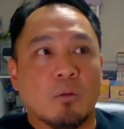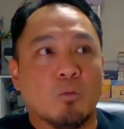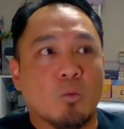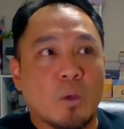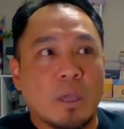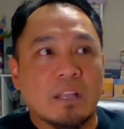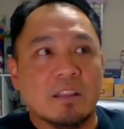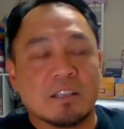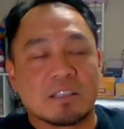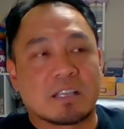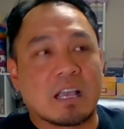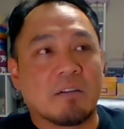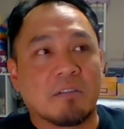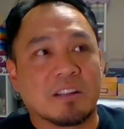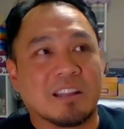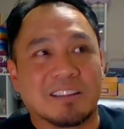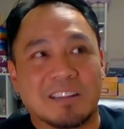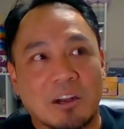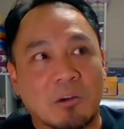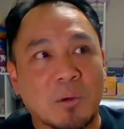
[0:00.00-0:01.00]
we
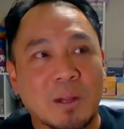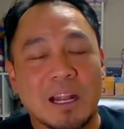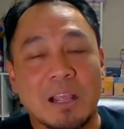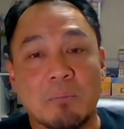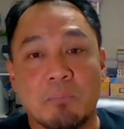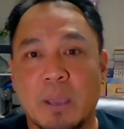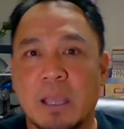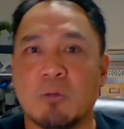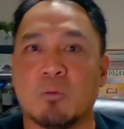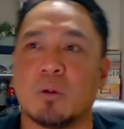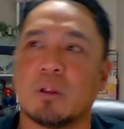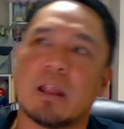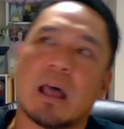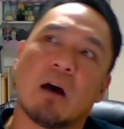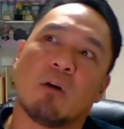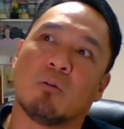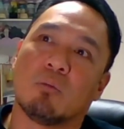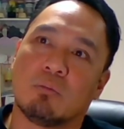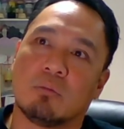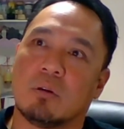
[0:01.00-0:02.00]
discover that they're really in pain, we're
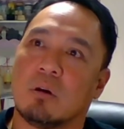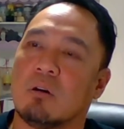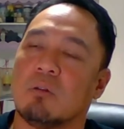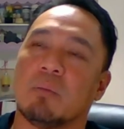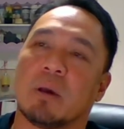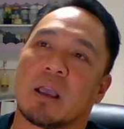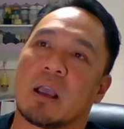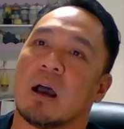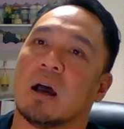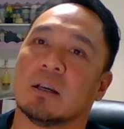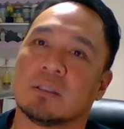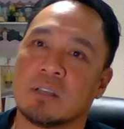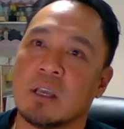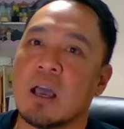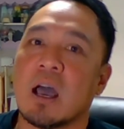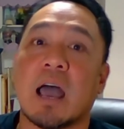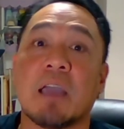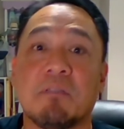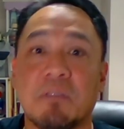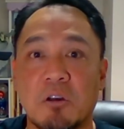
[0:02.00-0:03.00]
now, oh my gosh,
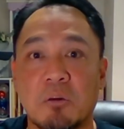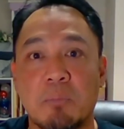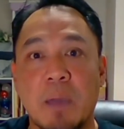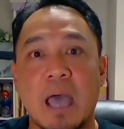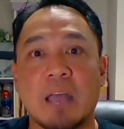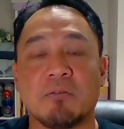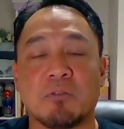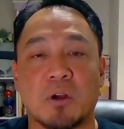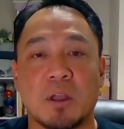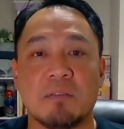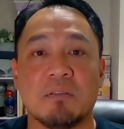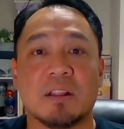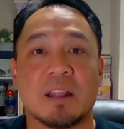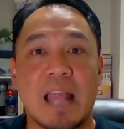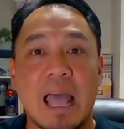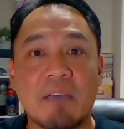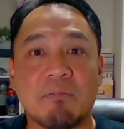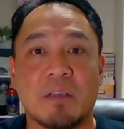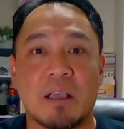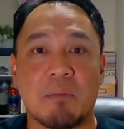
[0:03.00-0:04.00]
I feel bad for even
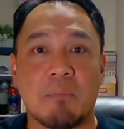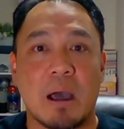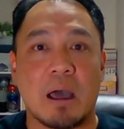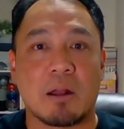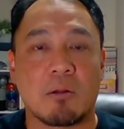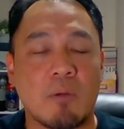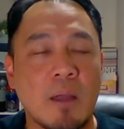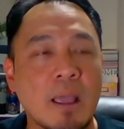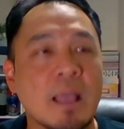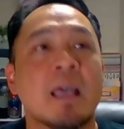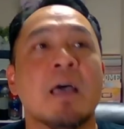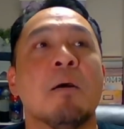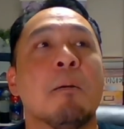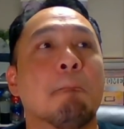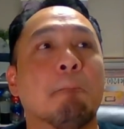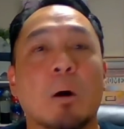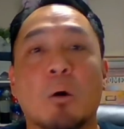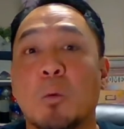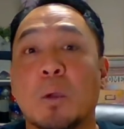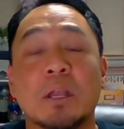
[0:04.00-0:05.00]
laughing about it, right?
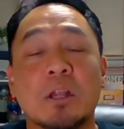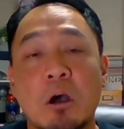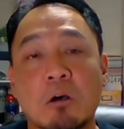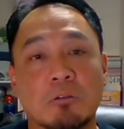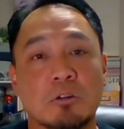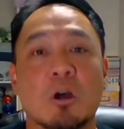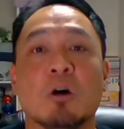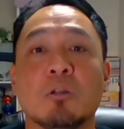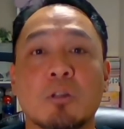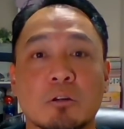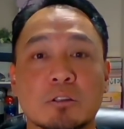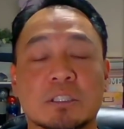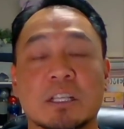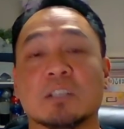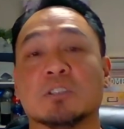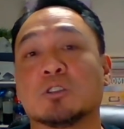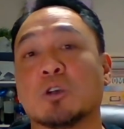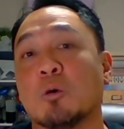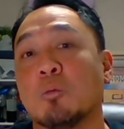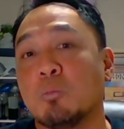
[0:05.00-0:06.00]
But we don't know those
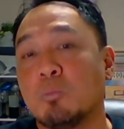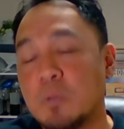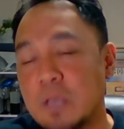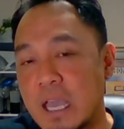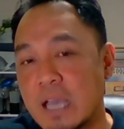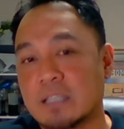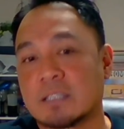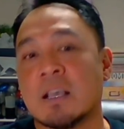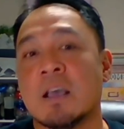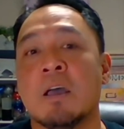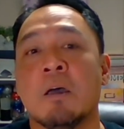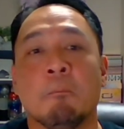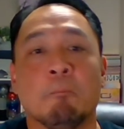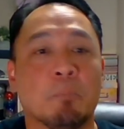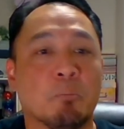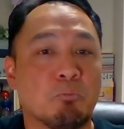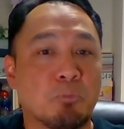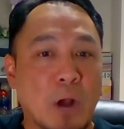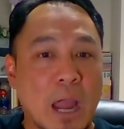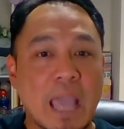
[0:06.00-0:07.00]
things. So yes,
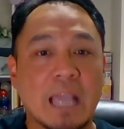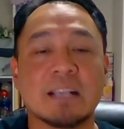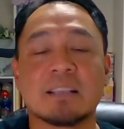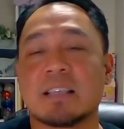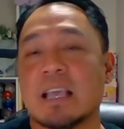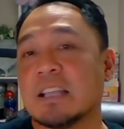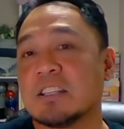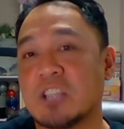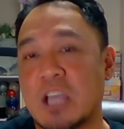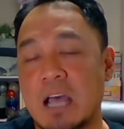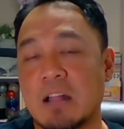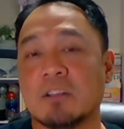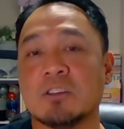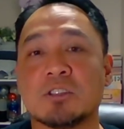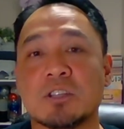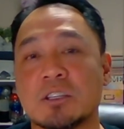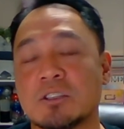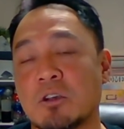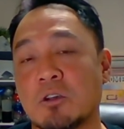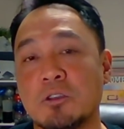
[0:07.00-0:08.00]
pranks and
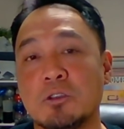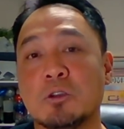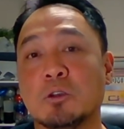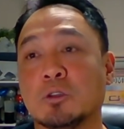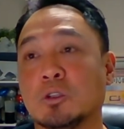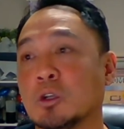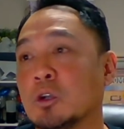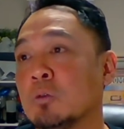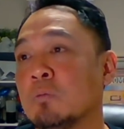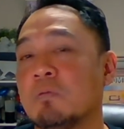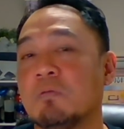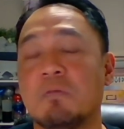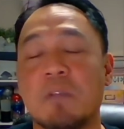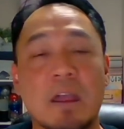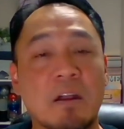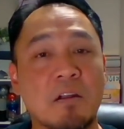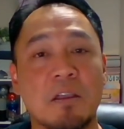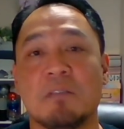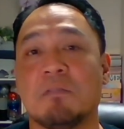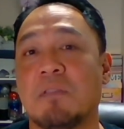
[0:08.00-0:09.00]
challenges on YouTube,
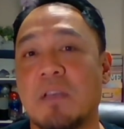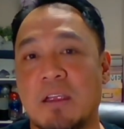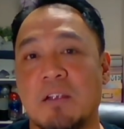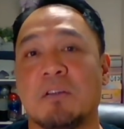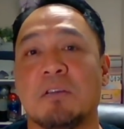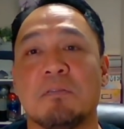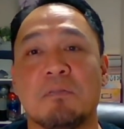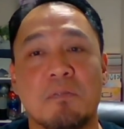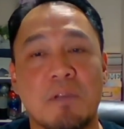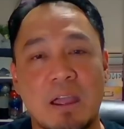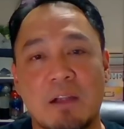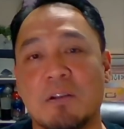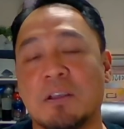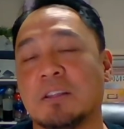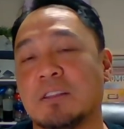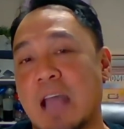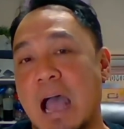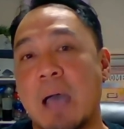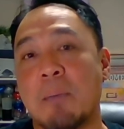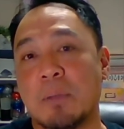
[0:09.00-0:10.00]
very, very,
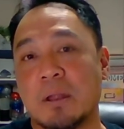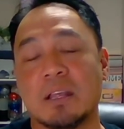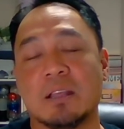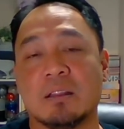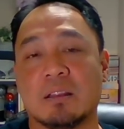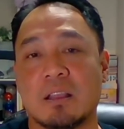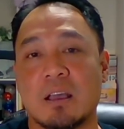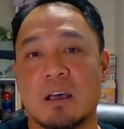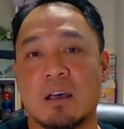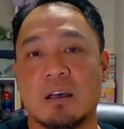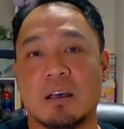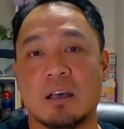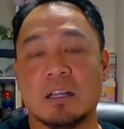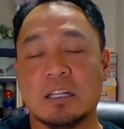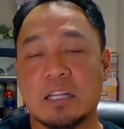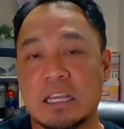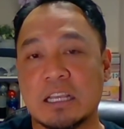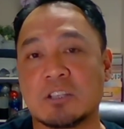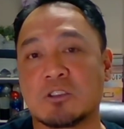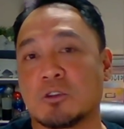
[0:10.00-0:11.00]
very dominant
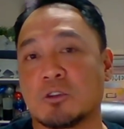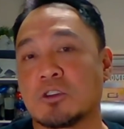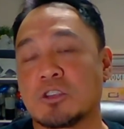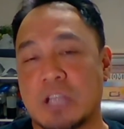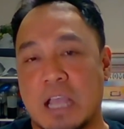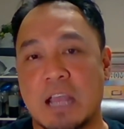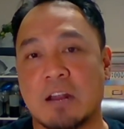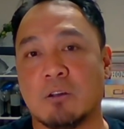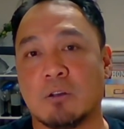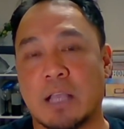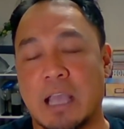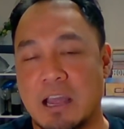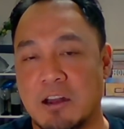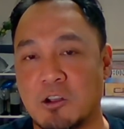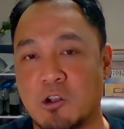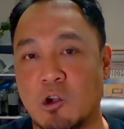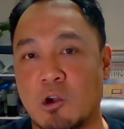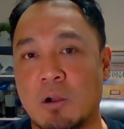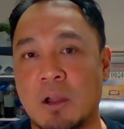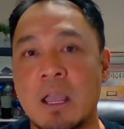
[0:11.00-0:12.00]
niche or channel
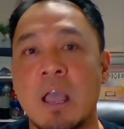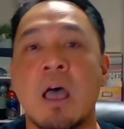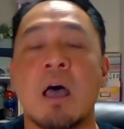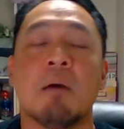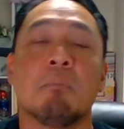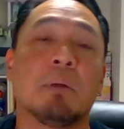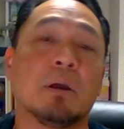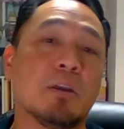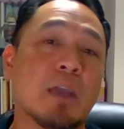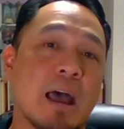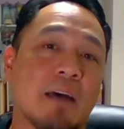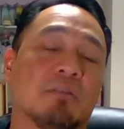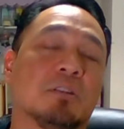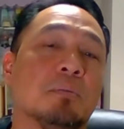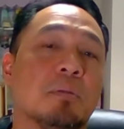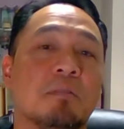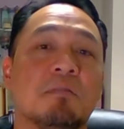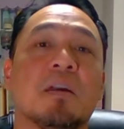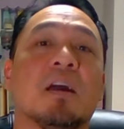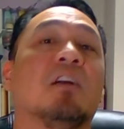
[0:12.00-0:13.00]
category. But you have to
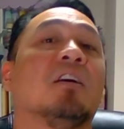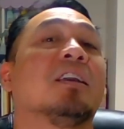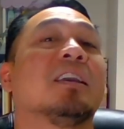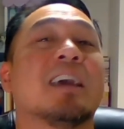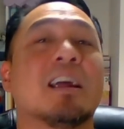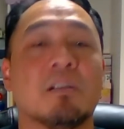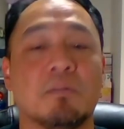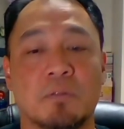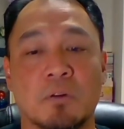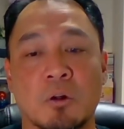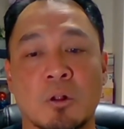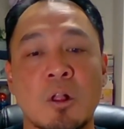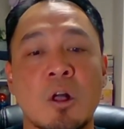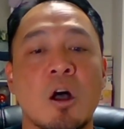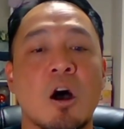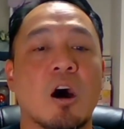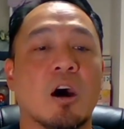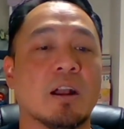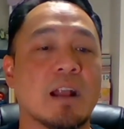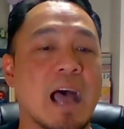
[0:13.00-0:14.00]
be very careful
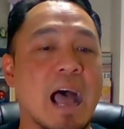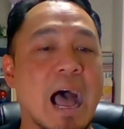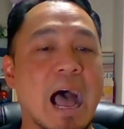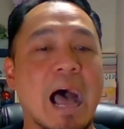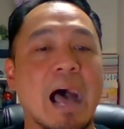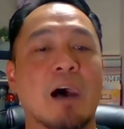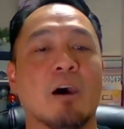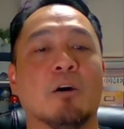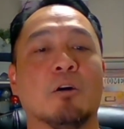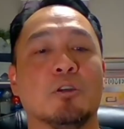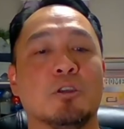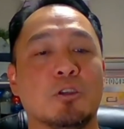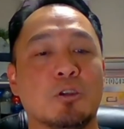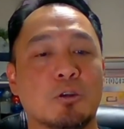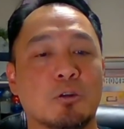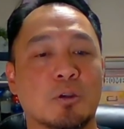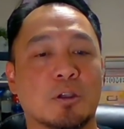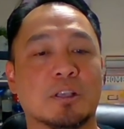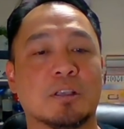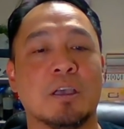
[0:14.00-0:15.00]
on how
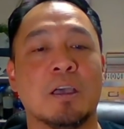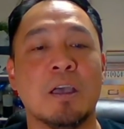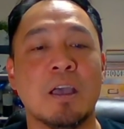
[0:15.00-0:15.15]
you